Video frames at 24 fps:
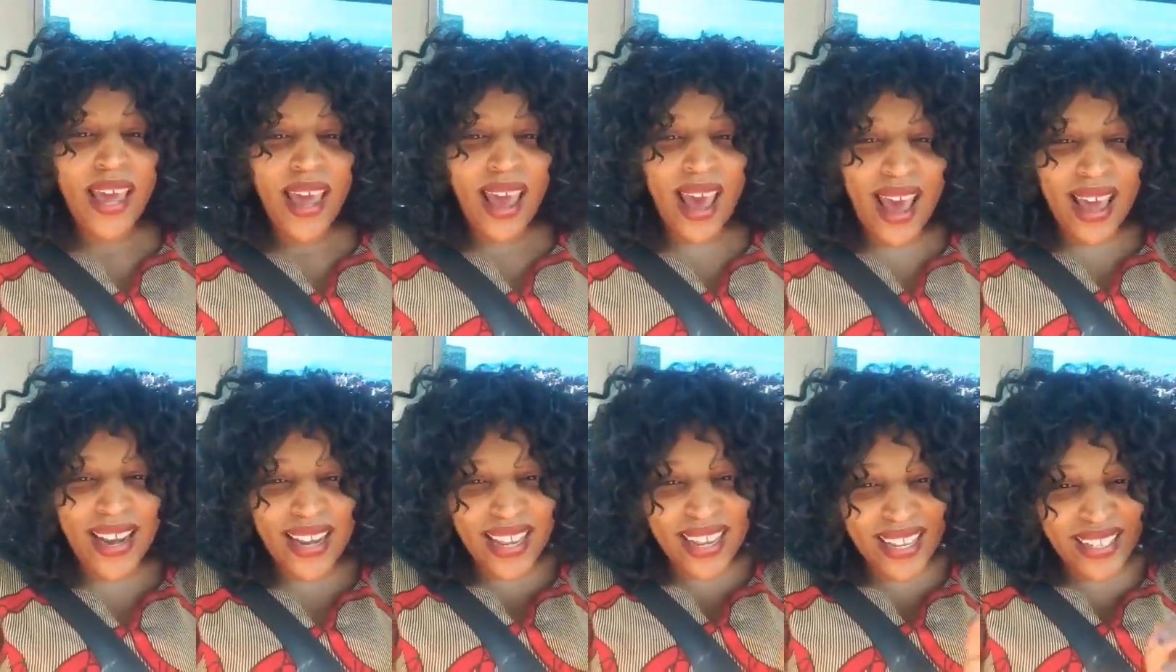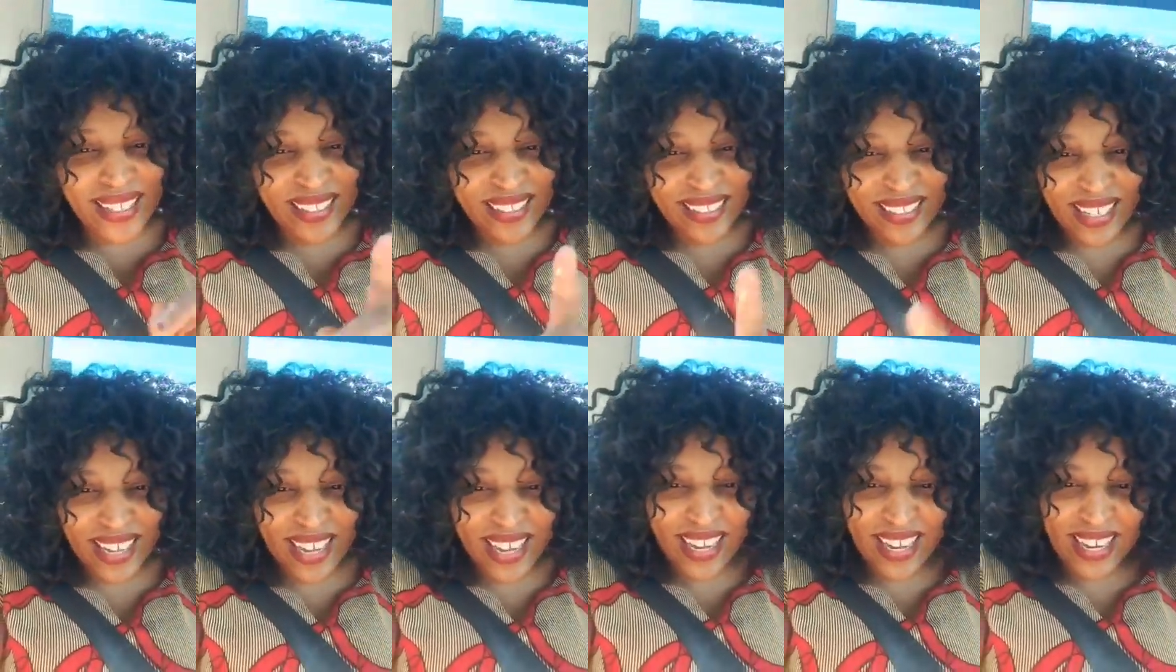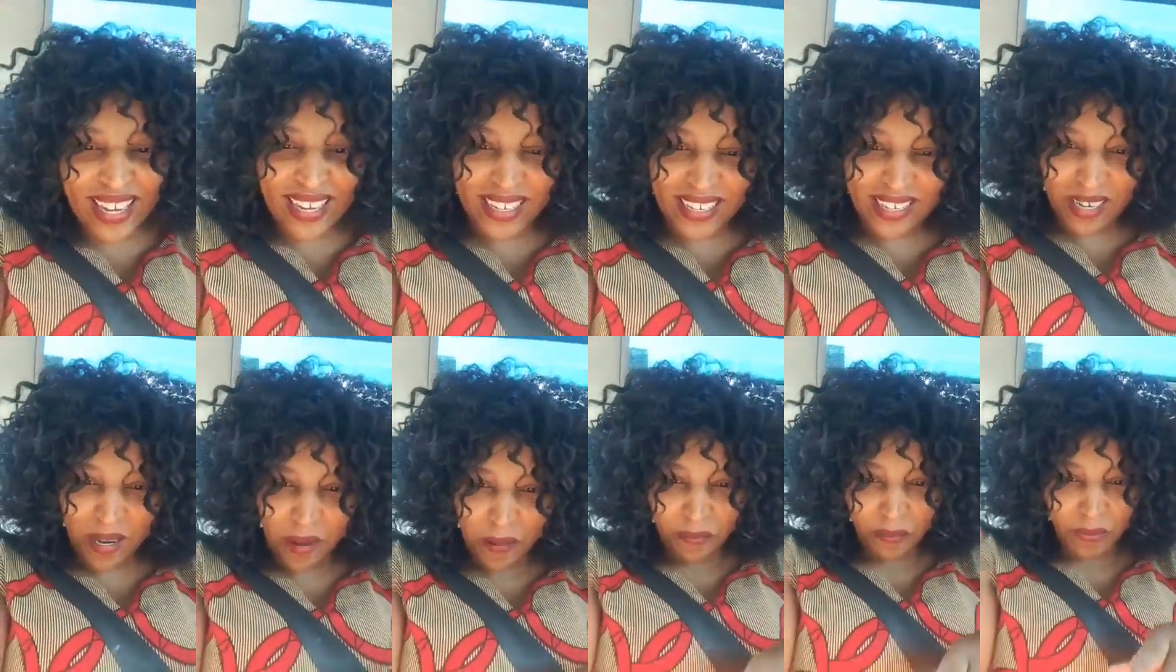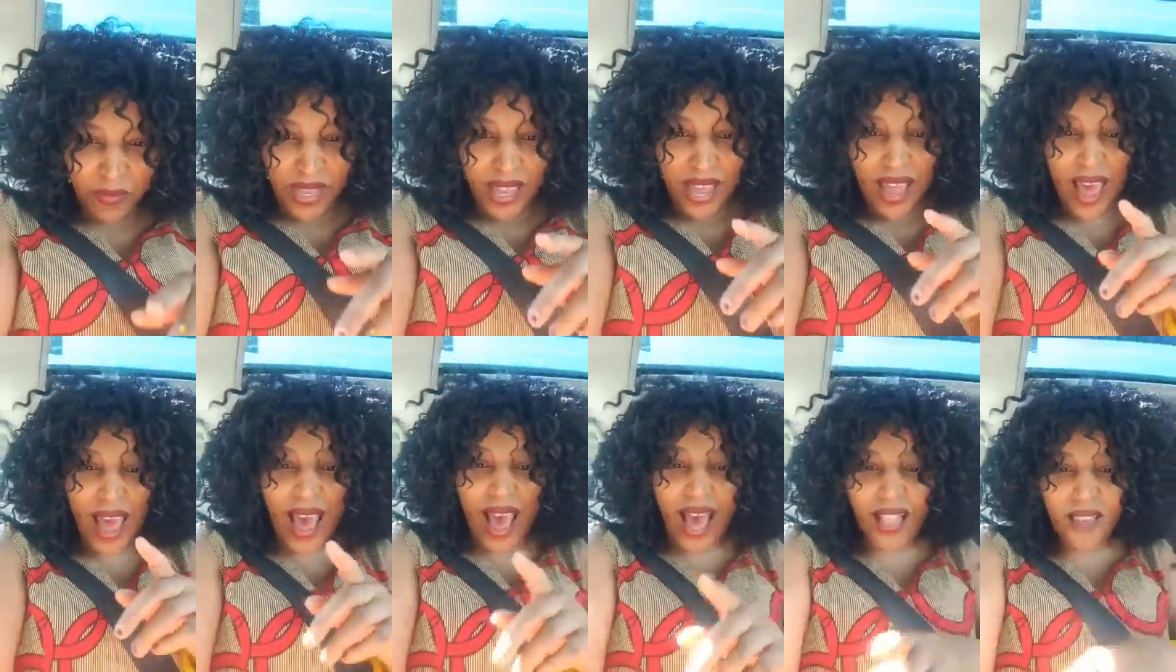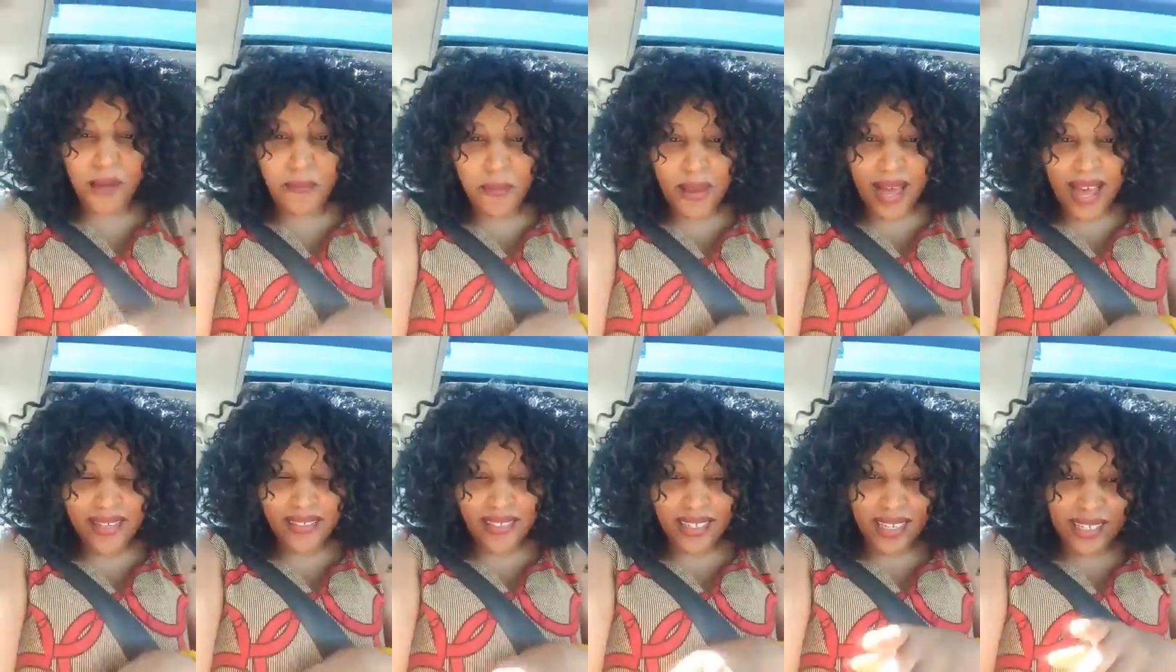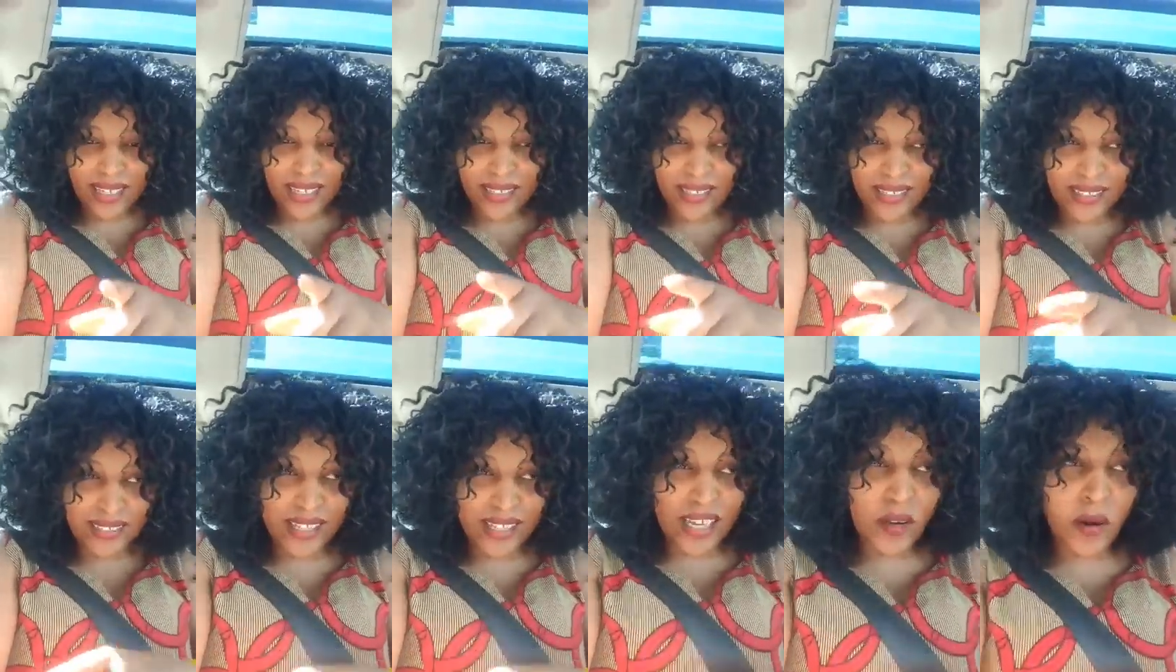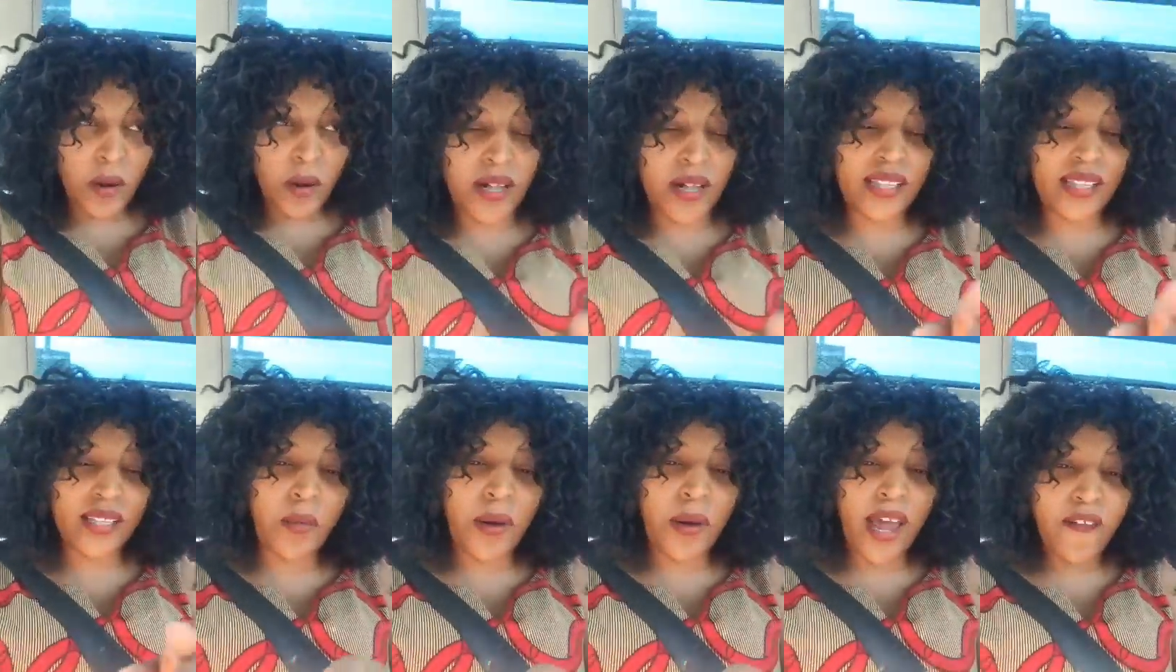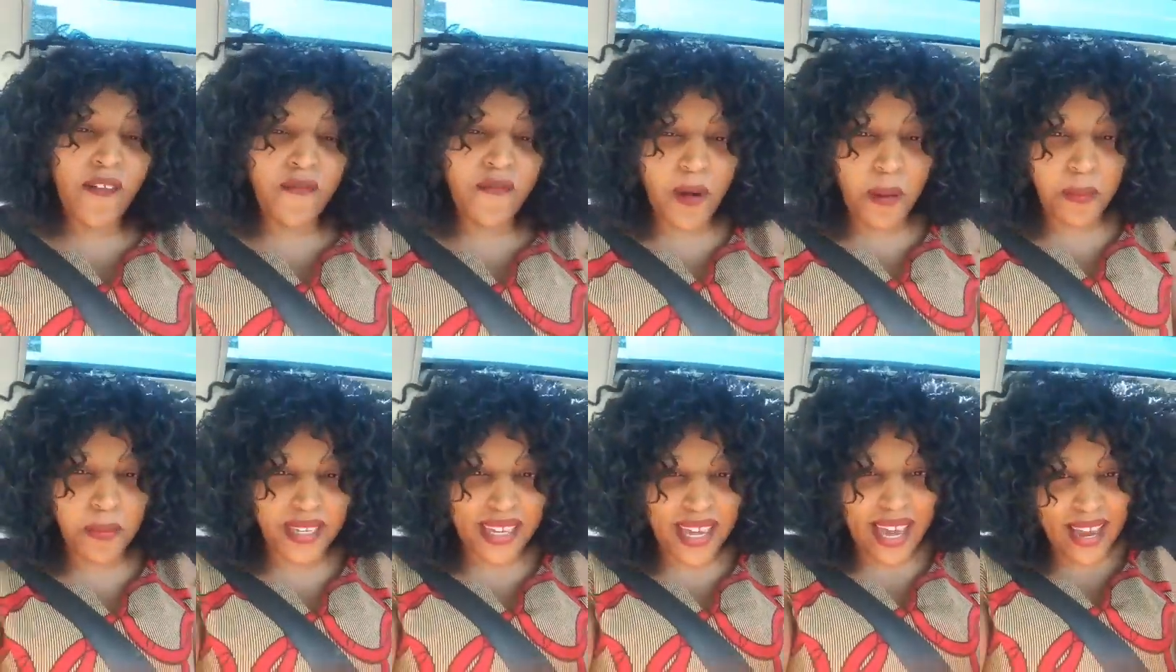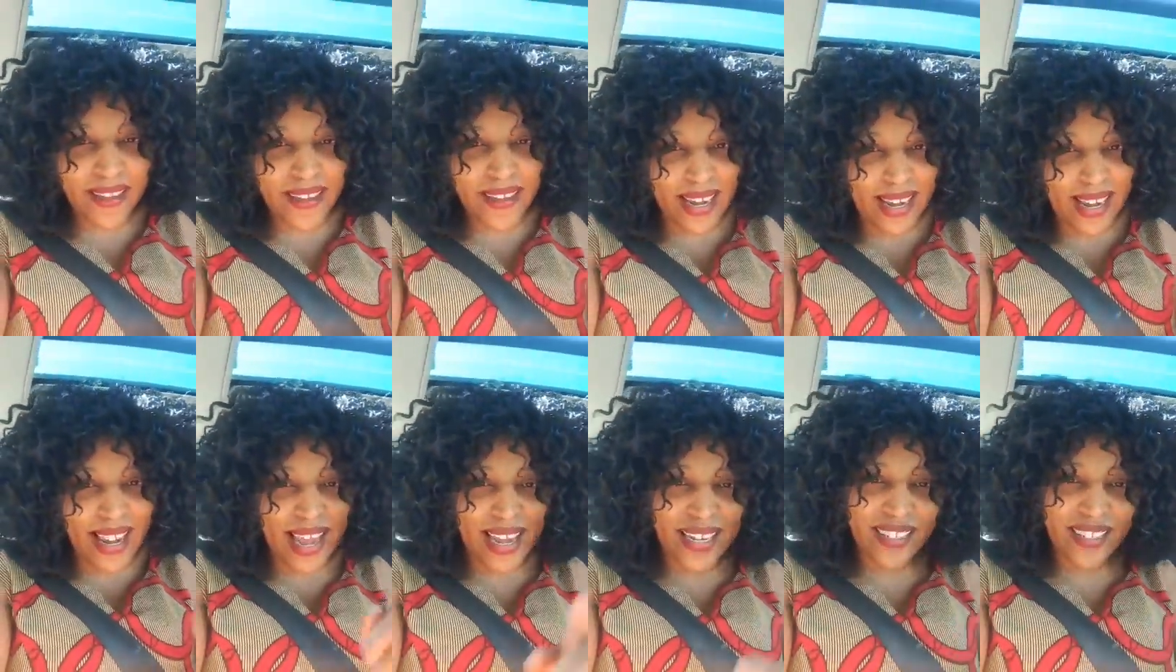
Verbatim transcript: And indeed, Albert, I can see you all the way from Kenya.